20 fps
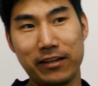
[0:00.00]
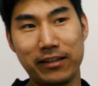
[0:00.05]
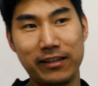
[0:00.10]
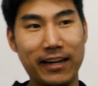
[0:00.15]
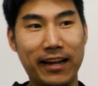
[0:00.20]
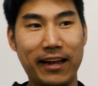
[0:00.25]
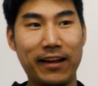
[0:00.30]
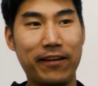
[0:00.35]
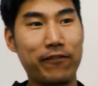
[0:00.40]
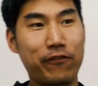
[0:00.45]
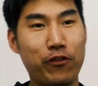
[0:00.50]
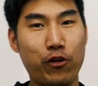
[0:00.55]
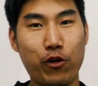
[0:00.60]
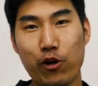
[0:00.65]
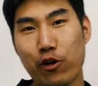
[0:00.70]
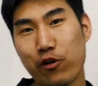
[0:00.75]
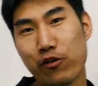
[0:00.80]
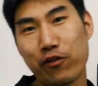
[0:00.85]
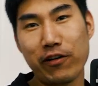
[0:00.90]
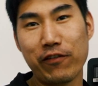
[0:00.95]
like
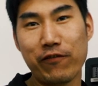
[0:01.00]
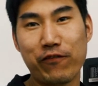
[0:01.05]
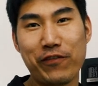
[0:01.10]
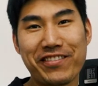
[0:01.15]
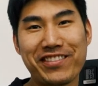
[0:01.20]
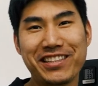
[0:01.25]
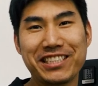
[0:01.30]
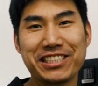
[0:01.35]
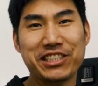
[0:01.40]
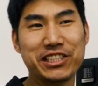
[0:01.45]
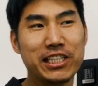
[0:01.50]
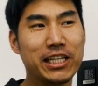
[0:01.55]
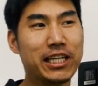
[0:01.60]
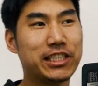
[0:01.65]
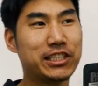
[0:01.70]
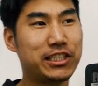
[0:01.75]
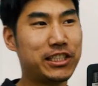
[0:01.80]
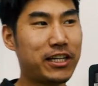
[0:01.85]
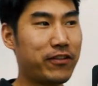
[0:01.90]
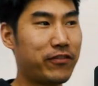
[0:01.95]

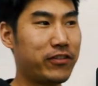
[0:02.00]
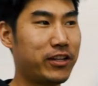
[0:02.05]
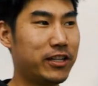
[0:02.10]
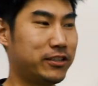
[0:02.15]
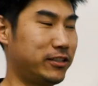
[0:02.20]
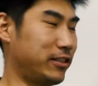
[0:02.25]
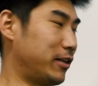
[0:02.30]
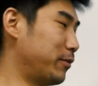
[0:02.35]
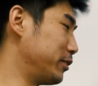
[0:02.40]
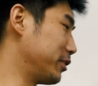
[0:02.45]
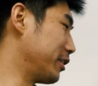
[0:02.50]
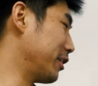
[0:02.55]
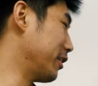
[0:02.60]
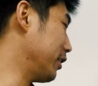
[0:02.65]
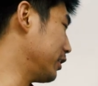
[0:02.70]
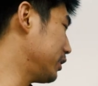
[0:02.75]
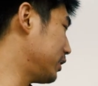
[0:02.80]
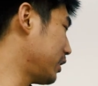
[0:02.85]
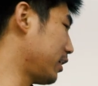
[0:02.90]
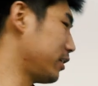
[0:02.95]
456 of this, I'm just
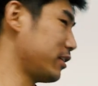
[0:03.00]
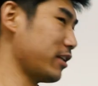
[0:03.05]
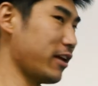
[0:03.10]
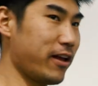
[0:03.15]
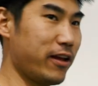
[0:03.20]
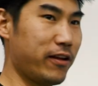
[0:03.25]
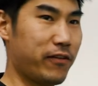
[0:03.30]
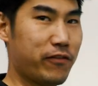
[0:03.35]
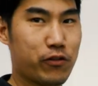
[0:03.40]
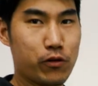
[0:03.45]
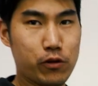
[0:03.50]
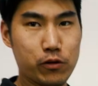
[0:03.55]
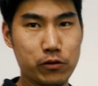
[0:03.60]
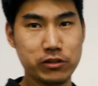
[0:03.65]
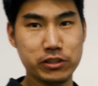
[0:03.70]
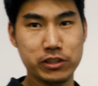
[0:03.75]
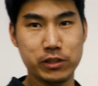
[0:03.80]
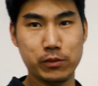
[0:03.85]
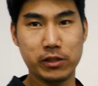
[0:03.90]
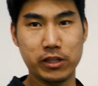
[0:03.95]
kidding, it's like day 4
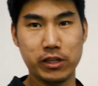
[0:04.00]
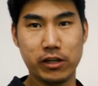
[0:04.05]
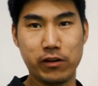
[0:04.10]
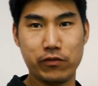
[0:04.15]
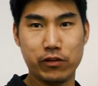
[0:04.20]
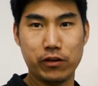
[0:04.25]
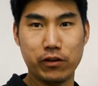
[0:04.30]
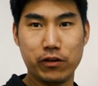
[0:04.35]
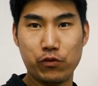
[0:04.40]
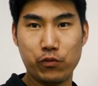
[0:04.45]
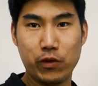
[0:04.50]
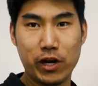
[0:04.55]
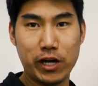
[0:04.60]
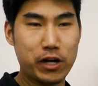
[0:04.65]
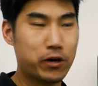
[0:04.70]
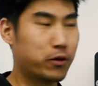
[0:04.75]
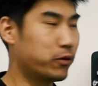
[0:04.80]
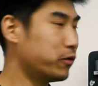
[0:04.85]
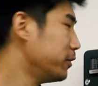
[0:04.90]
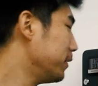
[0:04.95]
or something of a
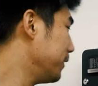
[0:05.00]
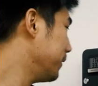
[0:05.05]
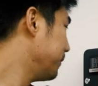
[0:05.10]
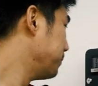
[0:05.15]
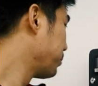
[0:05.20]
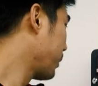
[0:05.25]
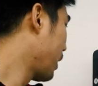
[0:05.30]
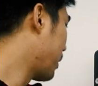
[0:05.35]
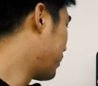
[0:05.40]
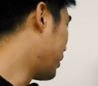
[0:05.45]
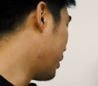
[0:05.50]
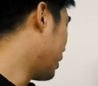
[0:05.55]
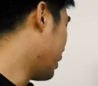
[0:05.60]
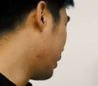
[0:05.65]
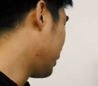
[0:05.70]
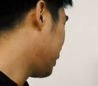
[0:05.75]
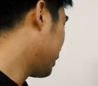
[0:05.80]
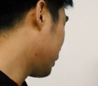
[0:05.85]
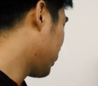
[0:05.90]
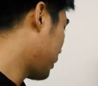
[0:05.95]
reno.
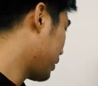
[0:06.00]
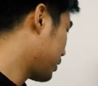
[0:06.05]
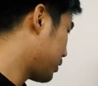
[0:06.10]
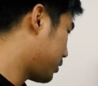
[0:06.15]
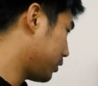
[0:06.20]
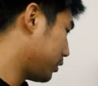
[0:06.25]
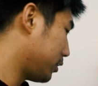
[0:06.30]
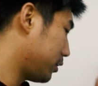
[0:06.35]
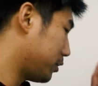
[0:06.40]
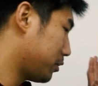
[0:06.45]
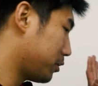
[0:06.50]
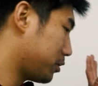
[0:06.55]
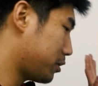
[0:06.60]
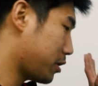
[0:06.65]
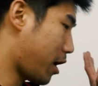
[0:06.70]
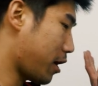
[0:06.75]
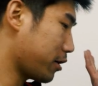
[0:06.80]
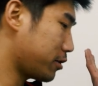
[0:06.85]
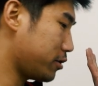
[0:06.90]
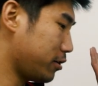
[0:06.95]
But just wanted to
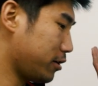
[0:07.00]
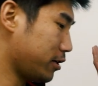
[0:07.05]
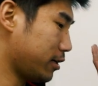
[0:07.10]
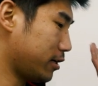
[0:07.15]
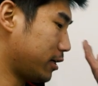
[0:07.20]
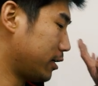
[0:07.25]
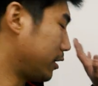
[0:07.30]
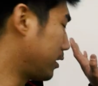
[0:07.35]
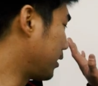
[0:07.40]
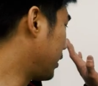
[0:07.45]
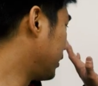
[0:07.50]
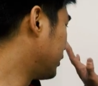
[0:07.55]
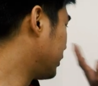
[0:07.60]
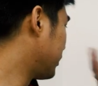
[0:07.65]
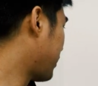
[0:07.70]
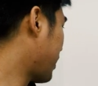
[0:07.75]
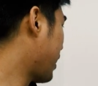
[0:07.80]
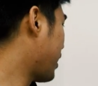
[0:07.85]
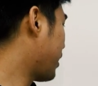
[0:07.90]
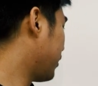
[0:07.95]
talk to you guys
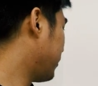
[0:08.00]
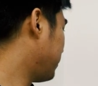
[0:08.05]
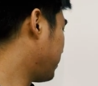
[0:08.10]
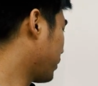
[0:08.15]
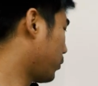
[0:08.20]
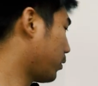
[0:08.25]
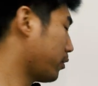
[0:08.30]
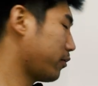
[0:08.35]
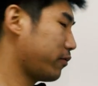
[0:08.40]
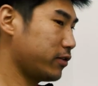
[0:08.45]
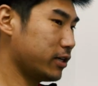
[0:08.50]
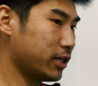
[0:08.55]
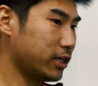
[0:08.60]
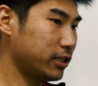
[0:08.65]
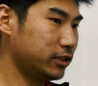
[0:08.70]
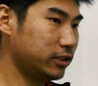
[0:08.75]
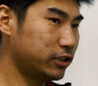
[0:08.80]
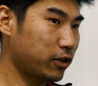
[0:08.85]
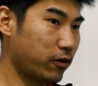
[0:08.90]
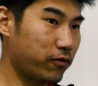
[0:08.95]
about what we've
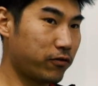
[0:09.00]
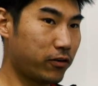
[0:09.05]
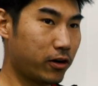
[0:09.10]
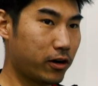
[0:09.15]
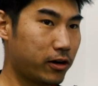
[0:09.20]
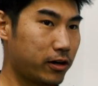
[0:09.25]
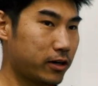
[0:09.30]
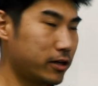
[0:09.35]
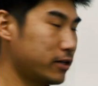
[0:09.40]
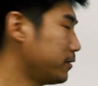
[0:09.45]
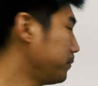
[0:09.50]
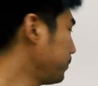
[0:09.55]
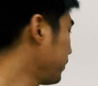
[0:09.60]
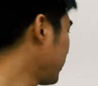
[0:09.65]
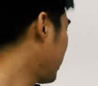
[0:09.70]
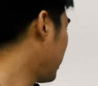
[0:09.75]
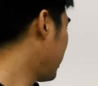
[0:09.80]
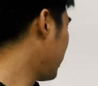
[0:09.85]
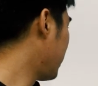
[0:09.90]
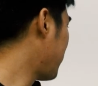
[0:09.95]
done so far
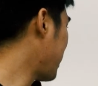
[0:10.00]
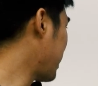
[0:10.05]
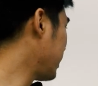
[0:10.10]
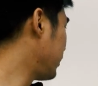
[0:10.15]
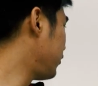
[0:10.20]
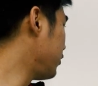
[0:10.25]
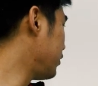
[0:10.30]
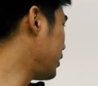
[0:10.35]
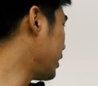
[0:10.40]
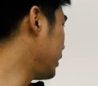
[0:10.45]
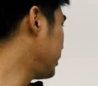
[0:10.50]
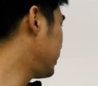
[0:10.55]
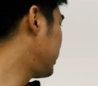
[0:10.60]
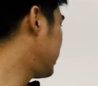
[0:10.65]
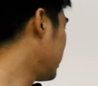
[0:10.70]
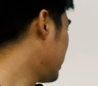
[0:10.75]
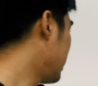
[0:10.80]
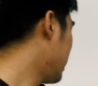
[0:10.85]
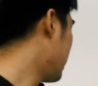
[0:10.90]
in the past few days.